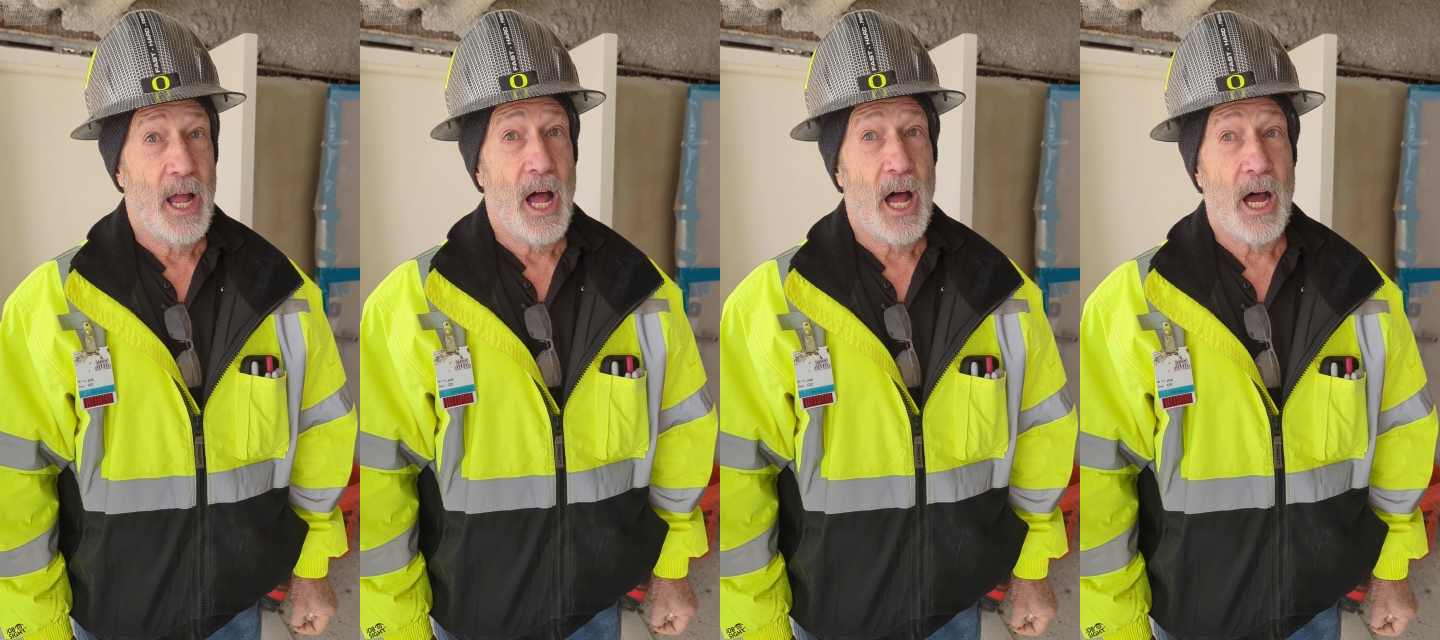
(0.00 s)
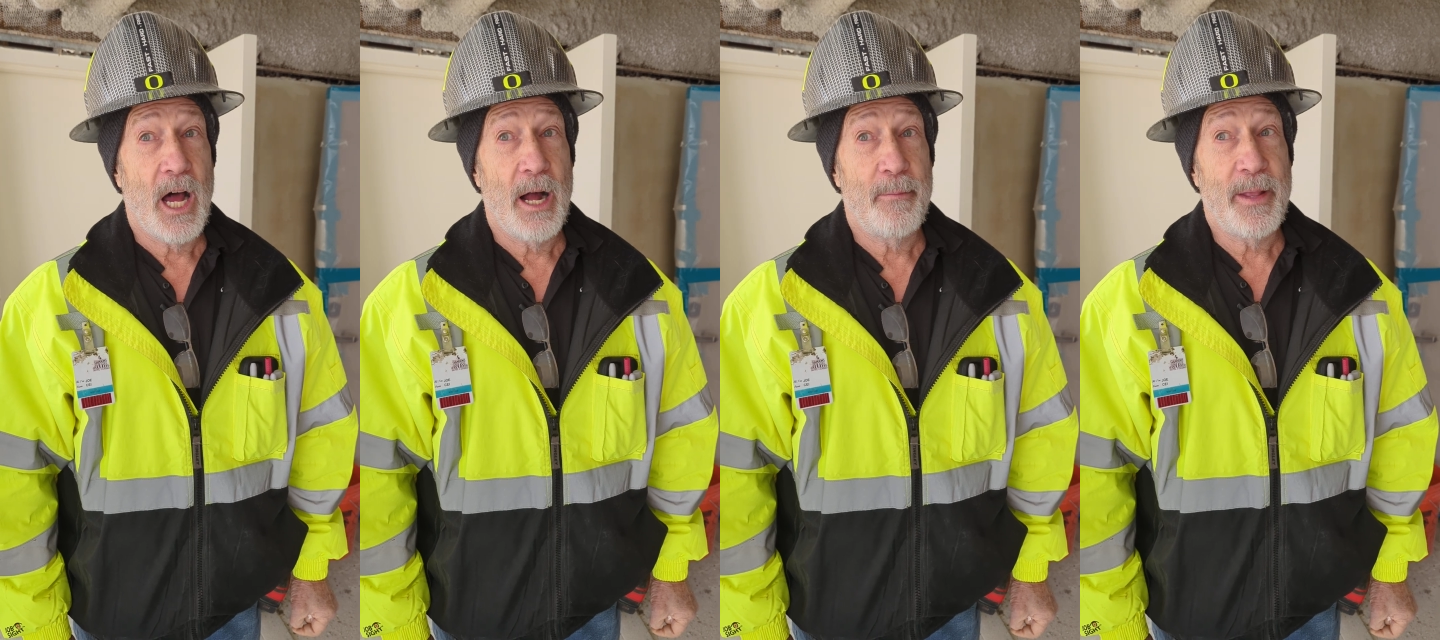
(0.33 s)

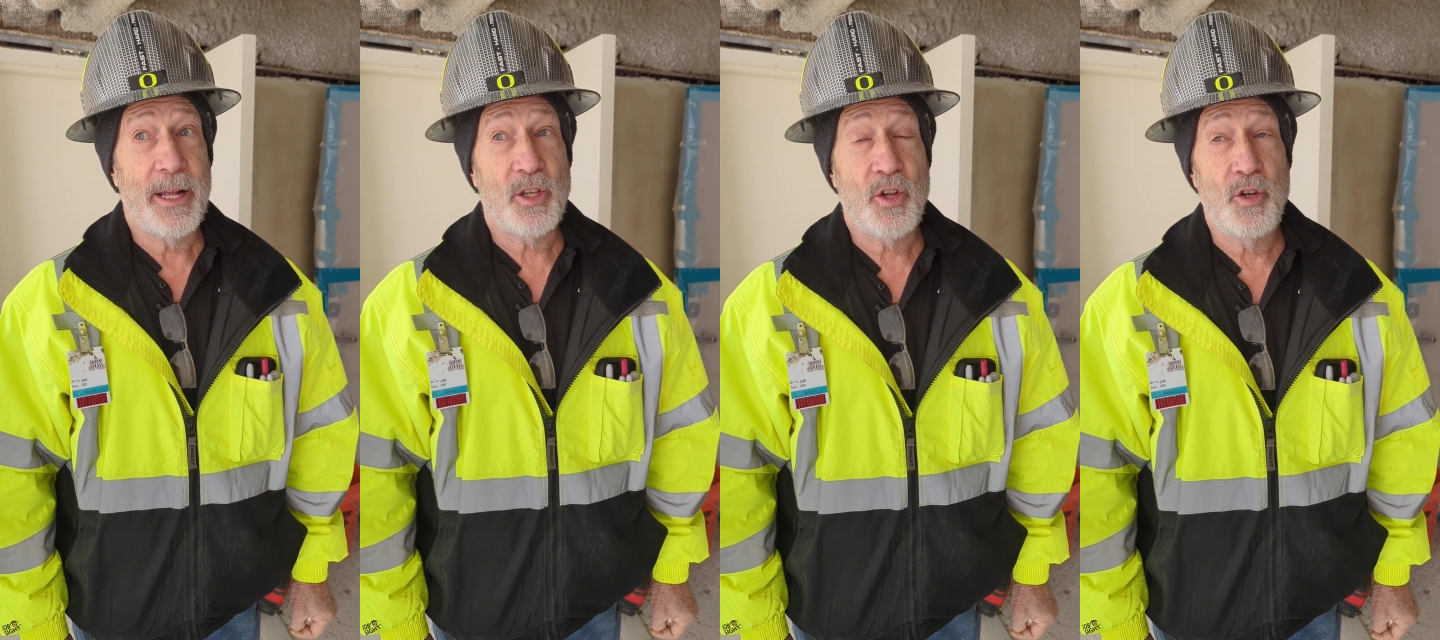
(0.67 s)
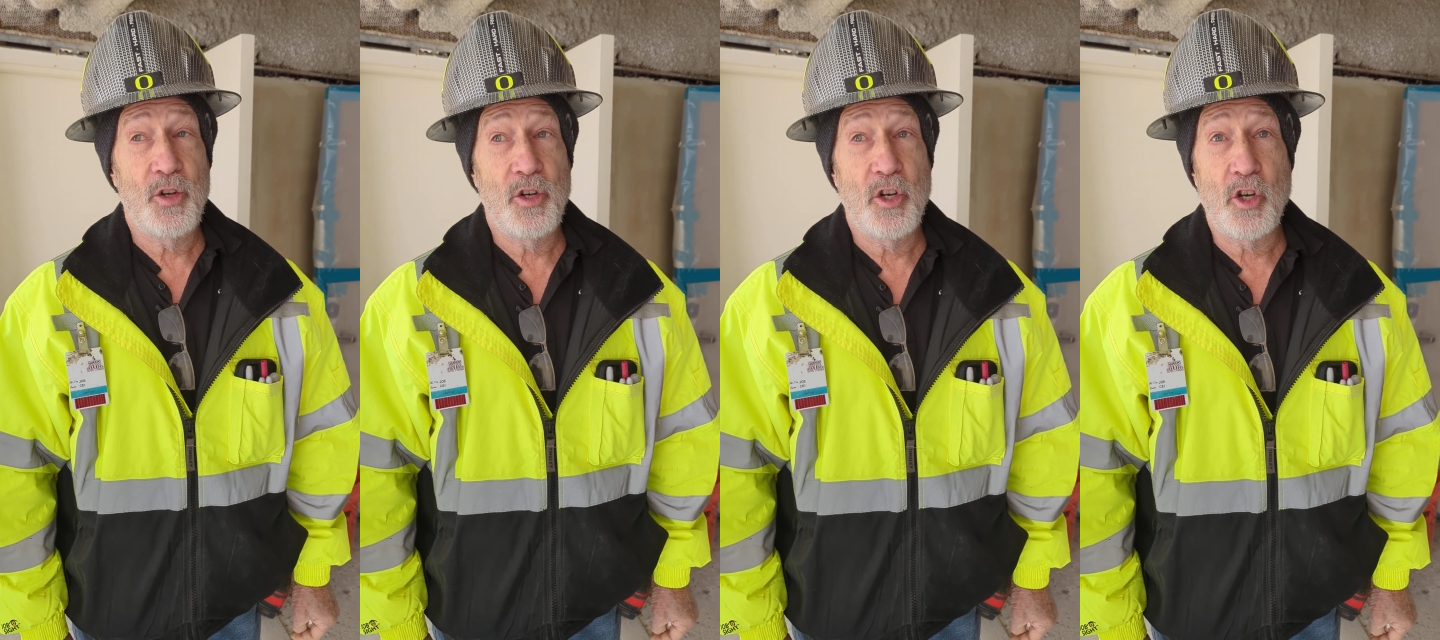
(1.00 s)
It's
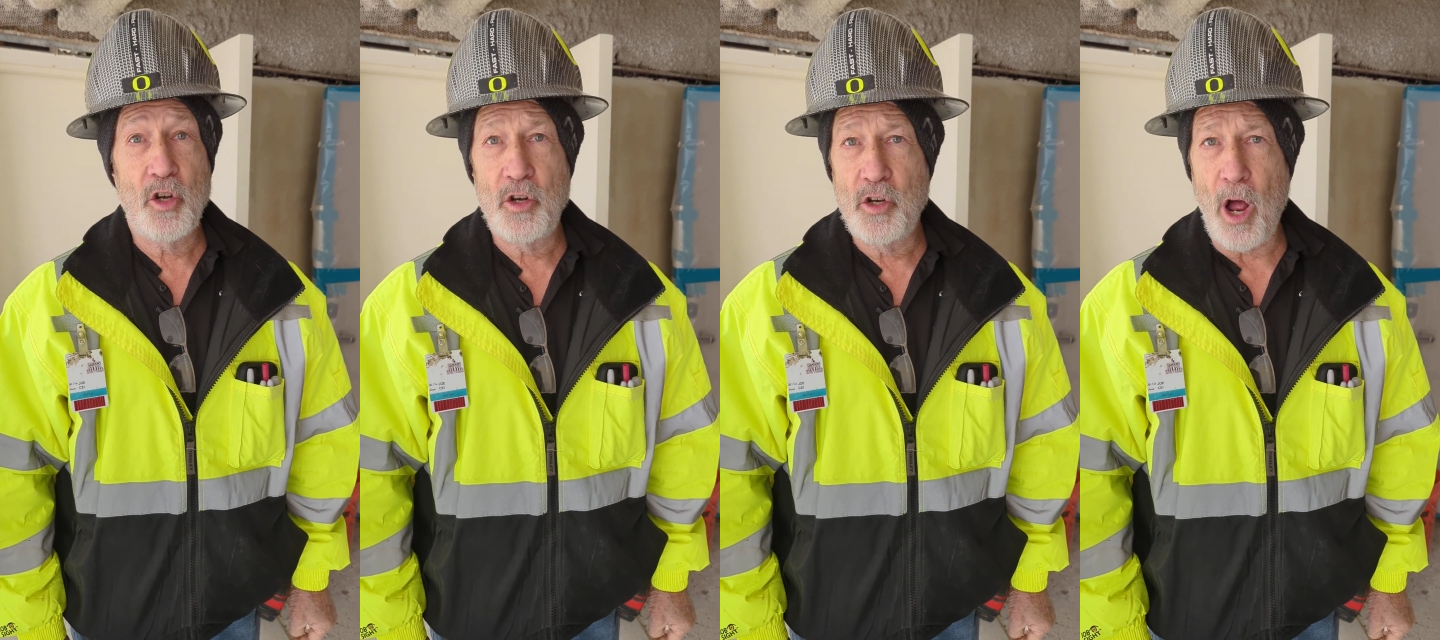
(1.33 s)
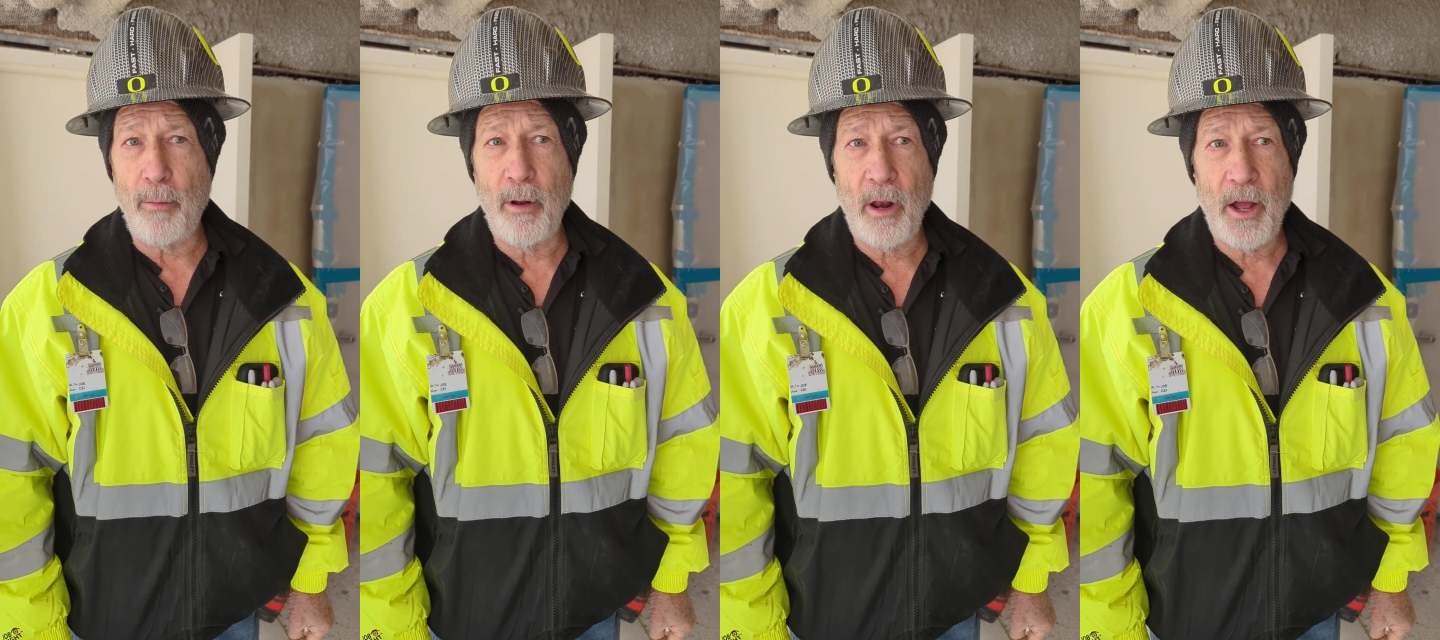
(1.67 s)

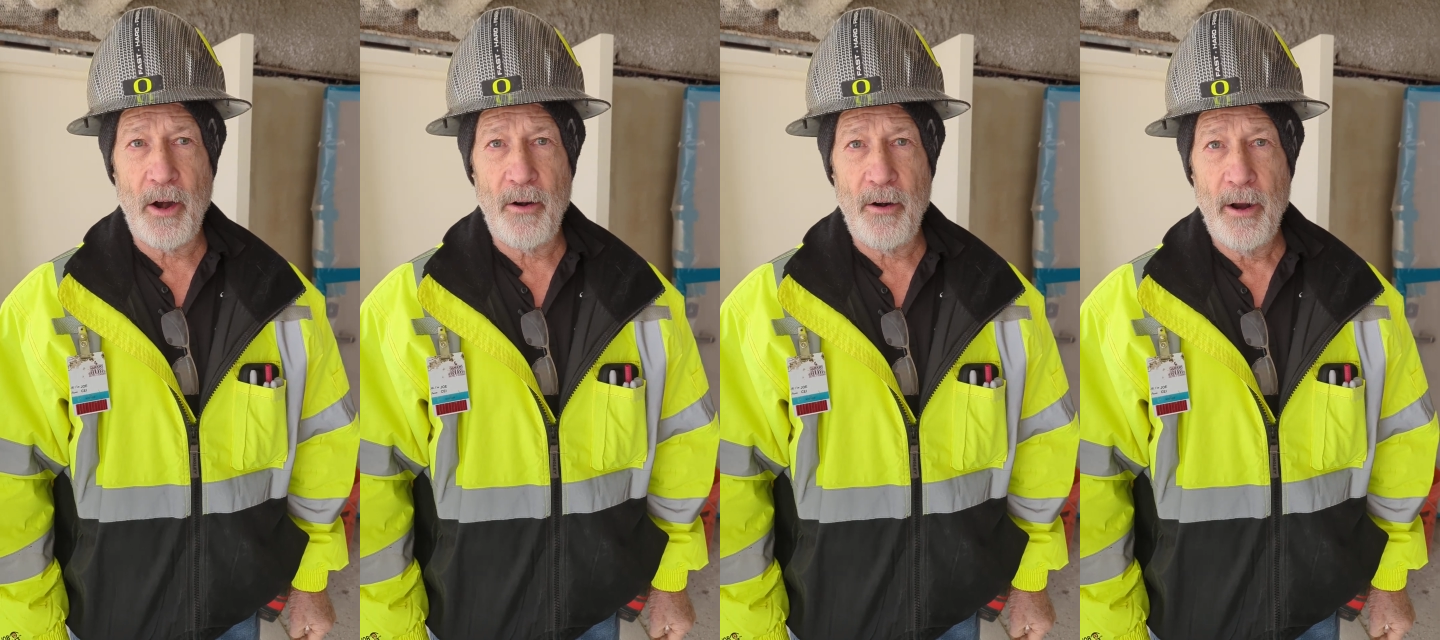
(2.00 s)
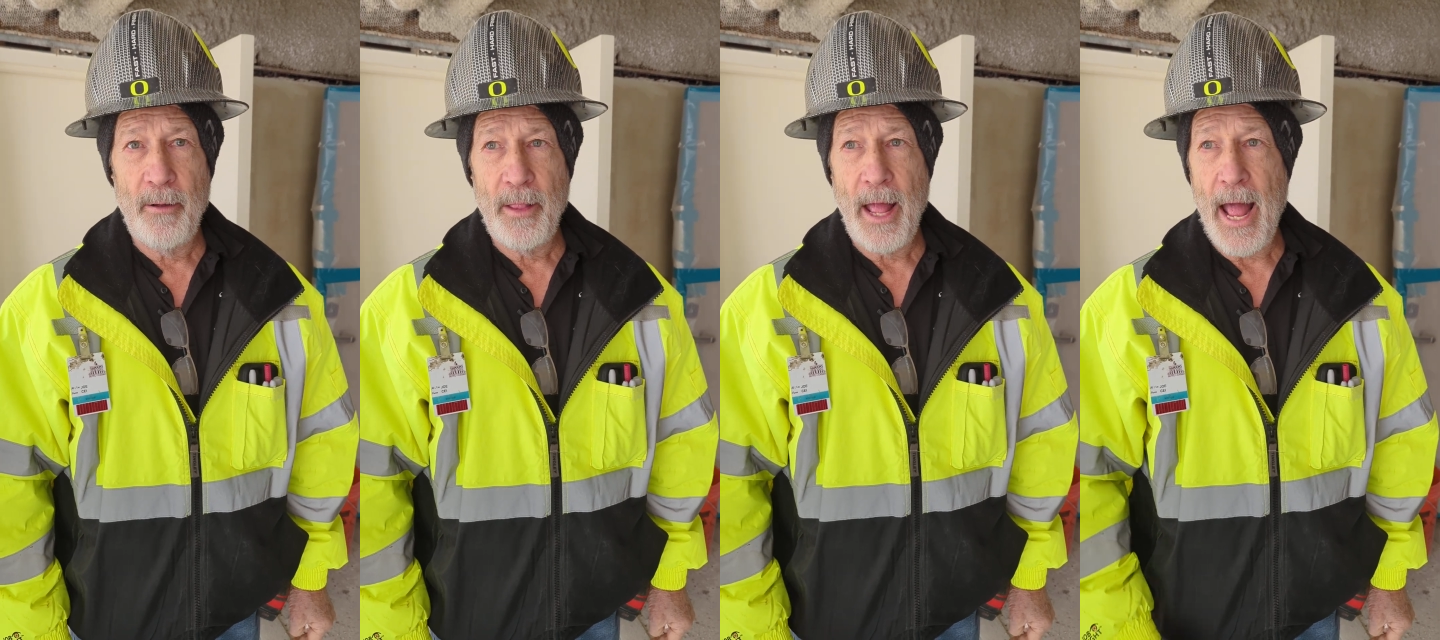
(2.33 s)
double layer